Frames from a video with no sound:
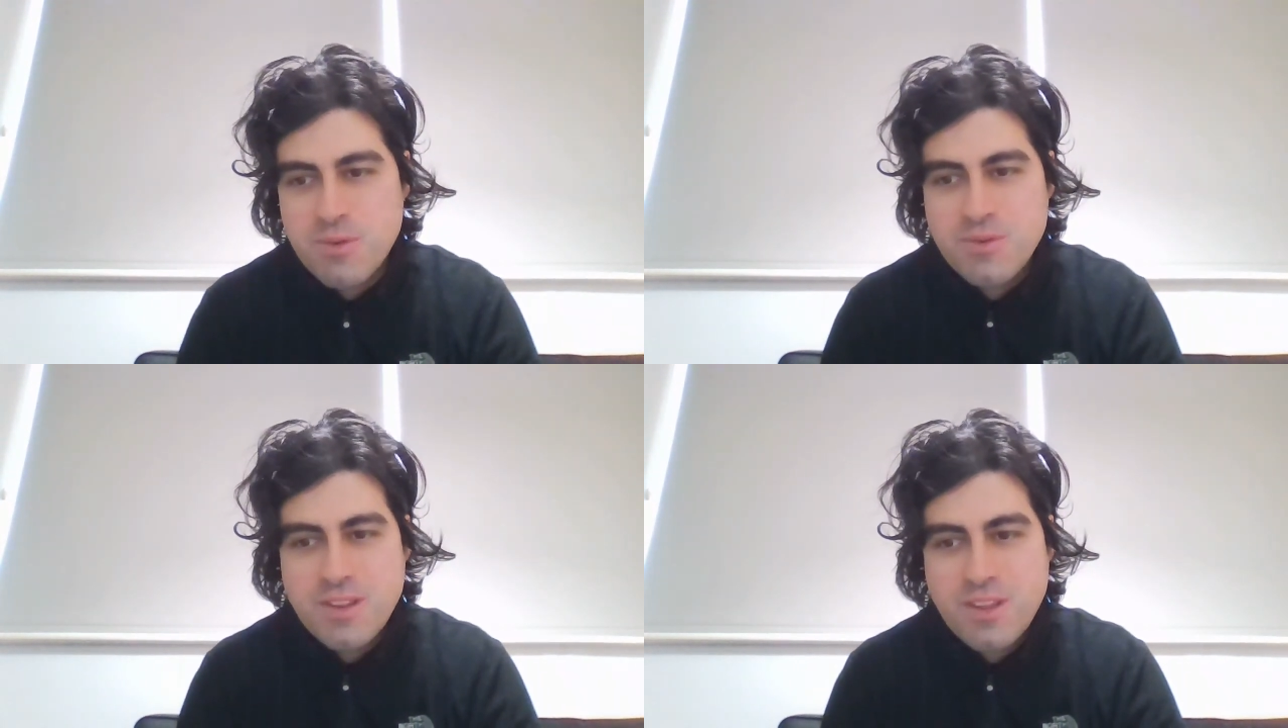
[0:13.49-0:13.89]

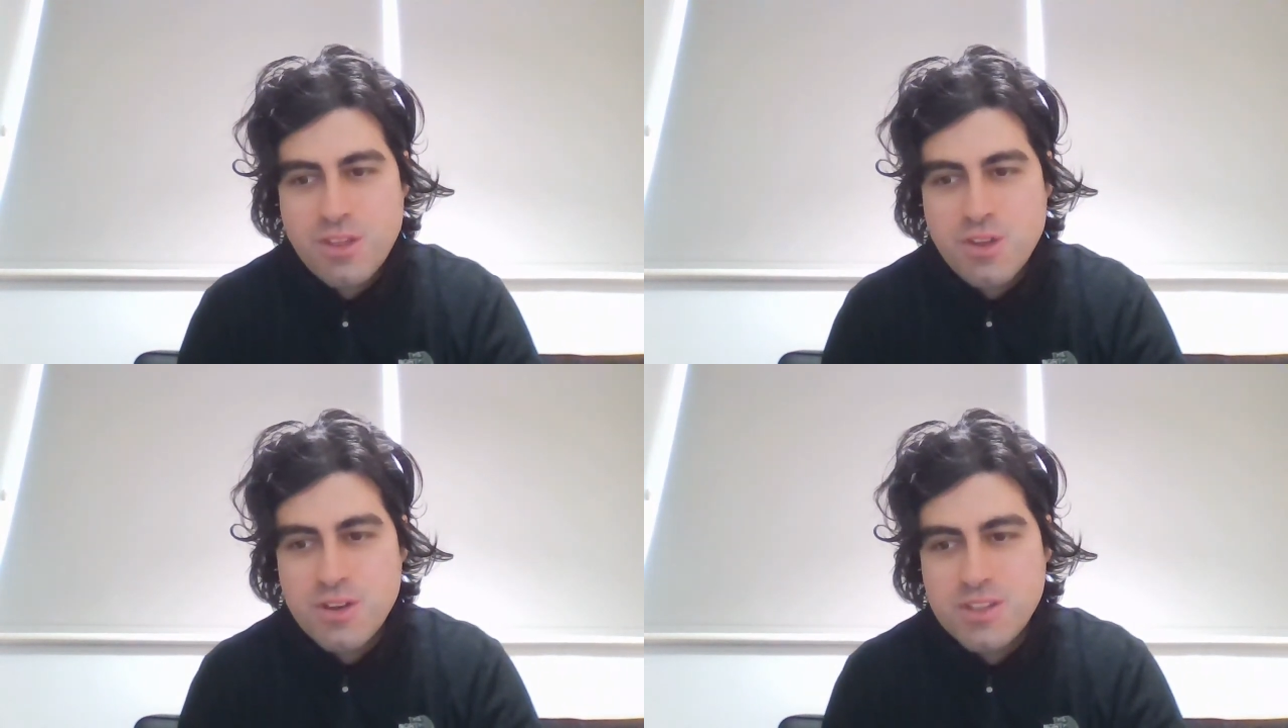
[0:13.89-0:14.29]
Monday the
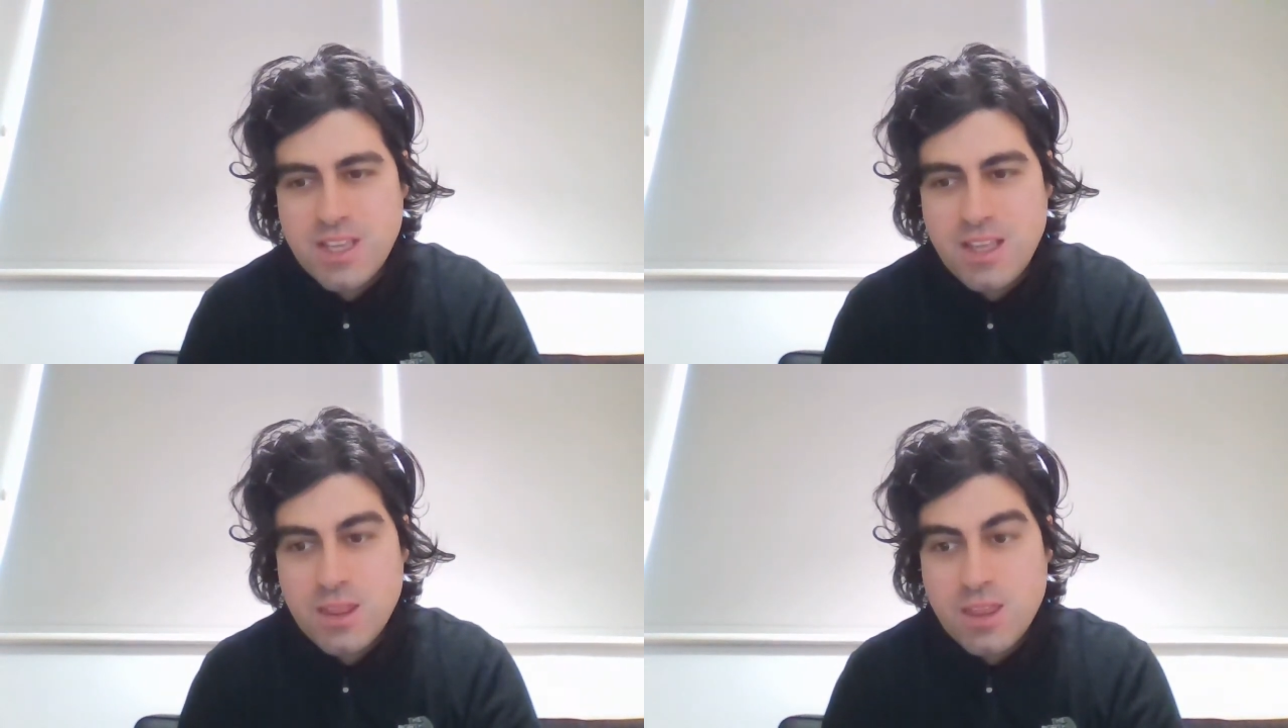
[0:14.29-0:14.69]

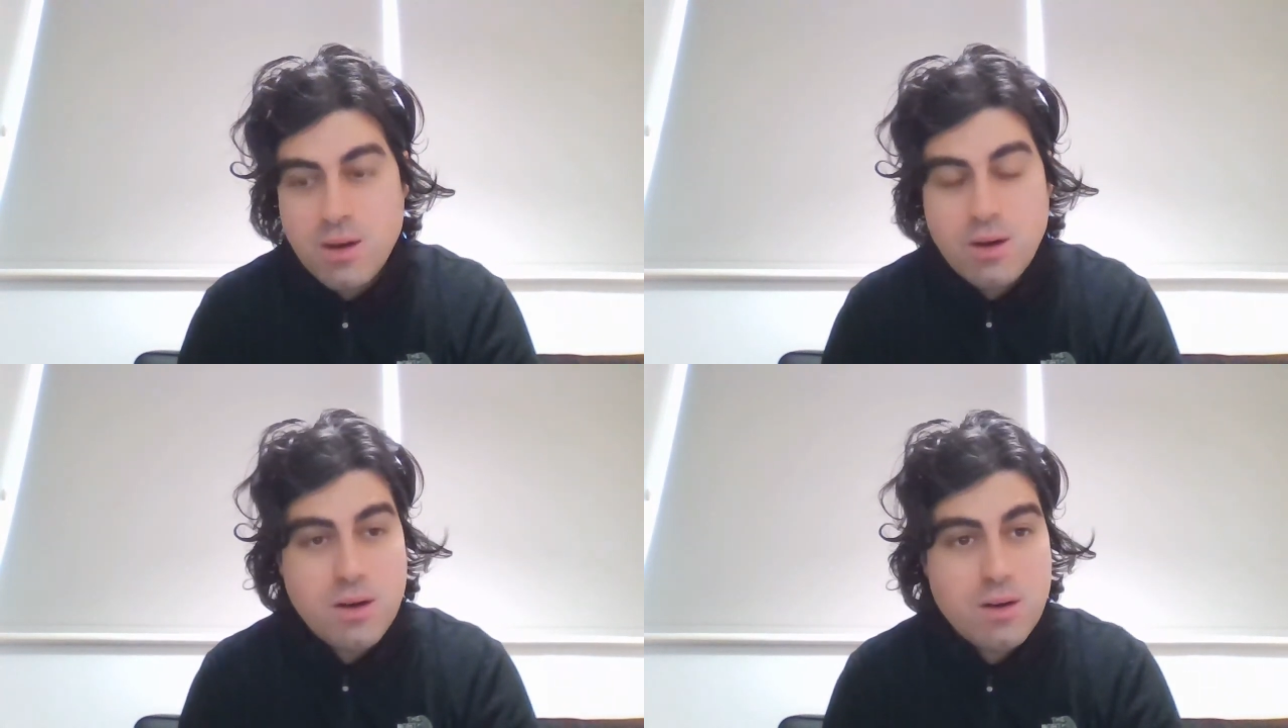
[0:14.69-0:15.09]
13th
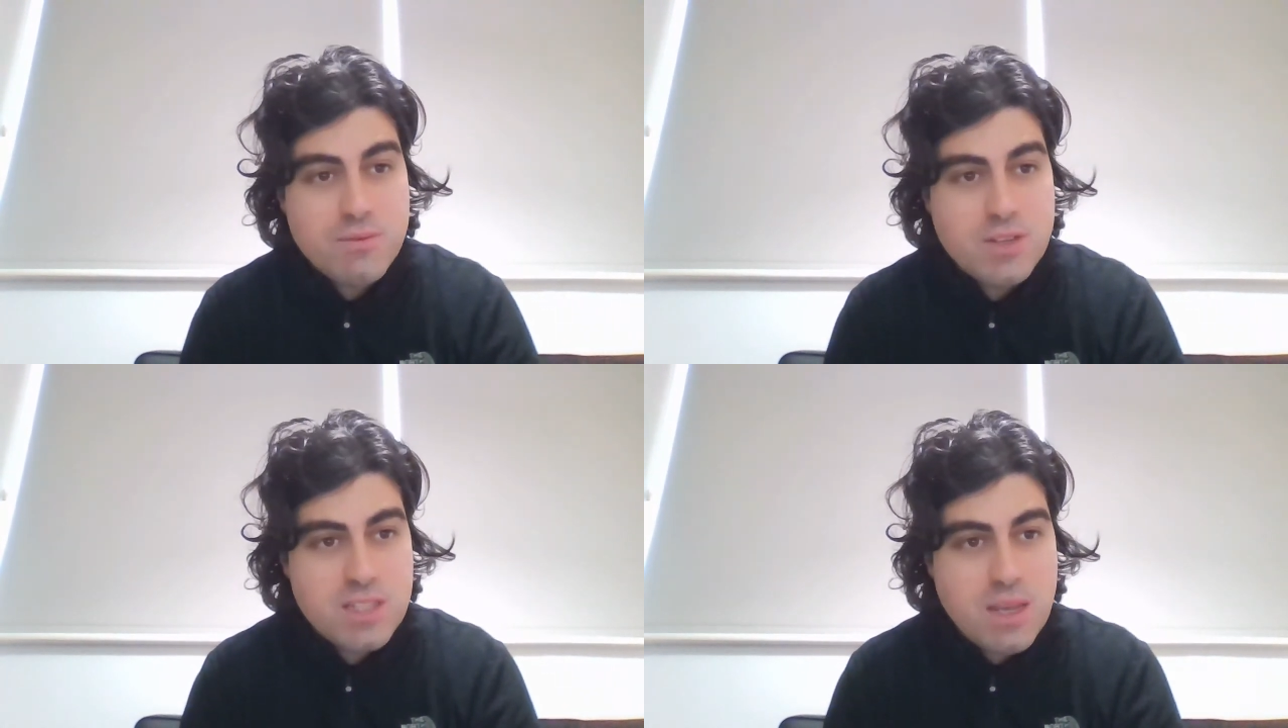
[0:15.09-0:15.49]
of
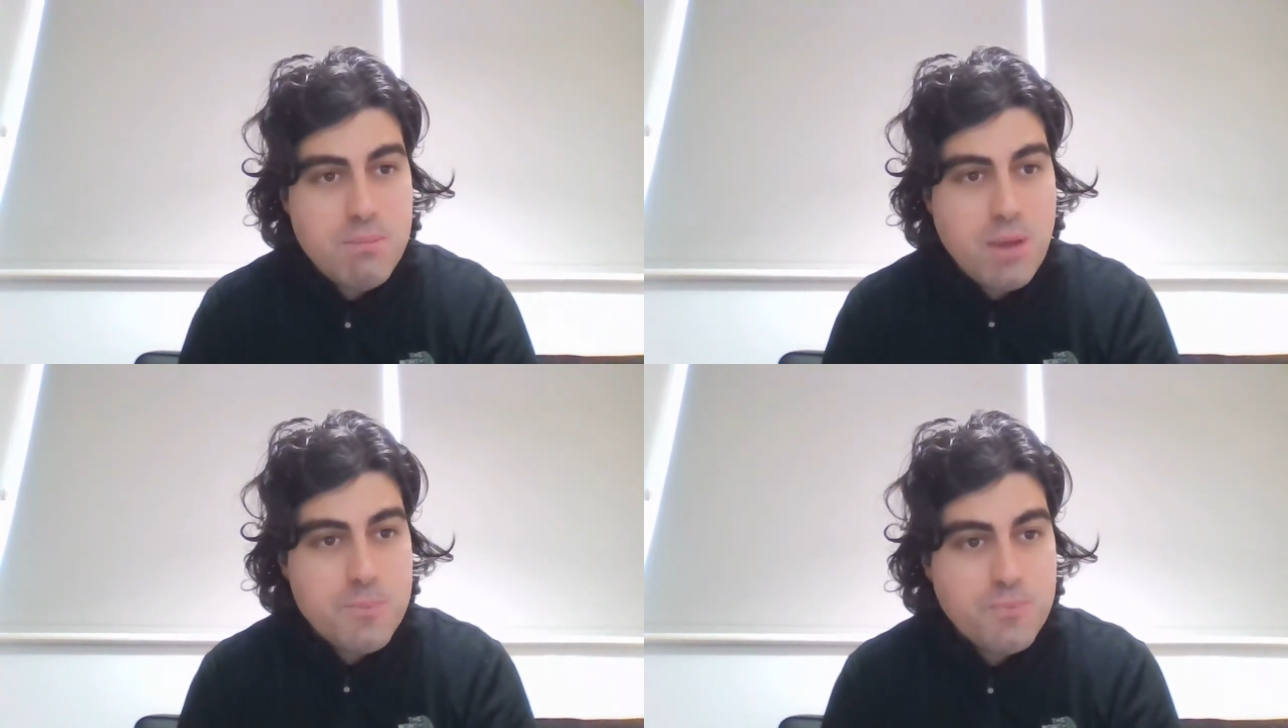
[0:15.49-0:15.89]

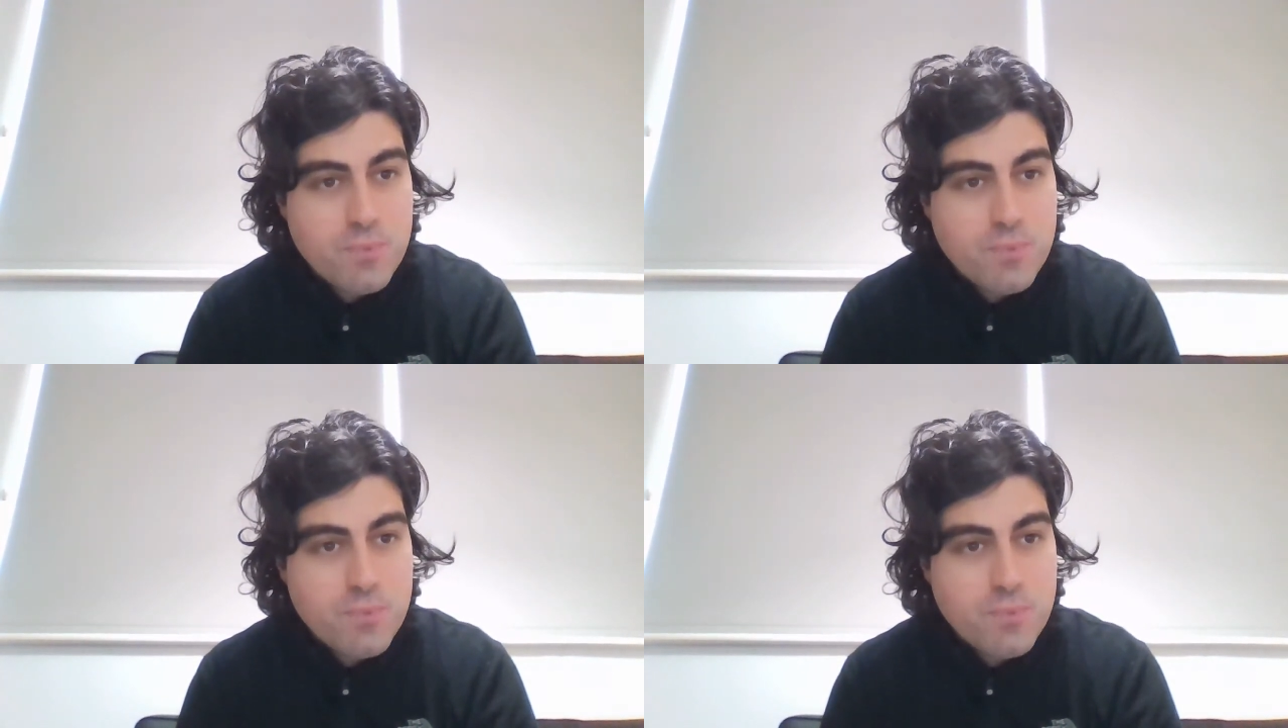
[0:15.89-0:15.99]
December.